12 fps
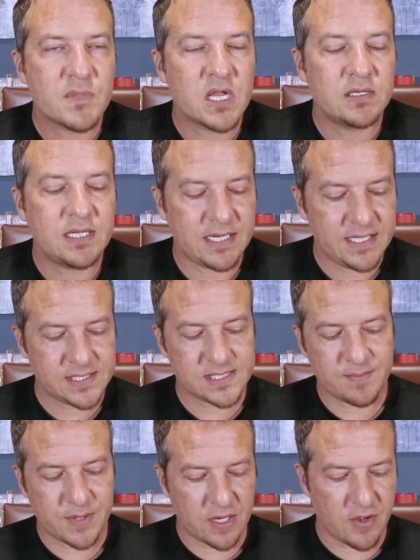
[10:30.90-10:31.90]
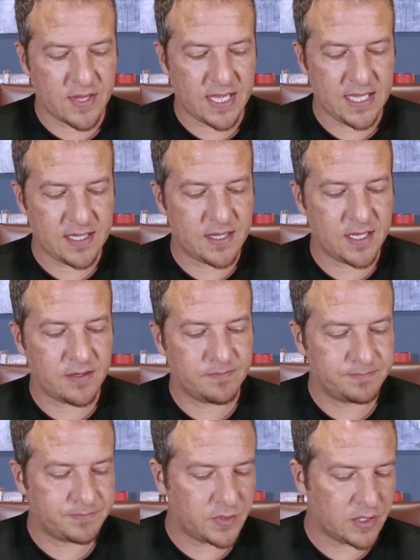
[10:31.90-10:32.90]
Did I hit something on the head there
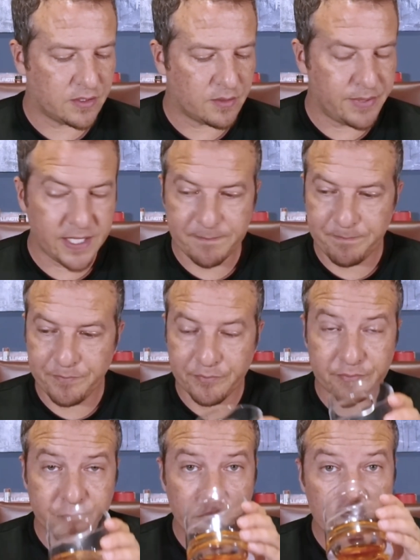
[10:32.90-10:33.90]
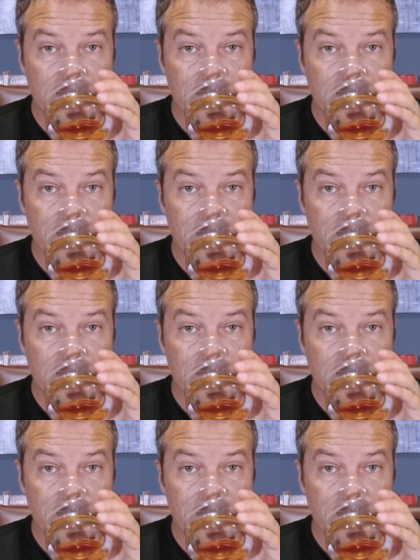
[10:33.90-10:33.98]
a little bit? Hmm?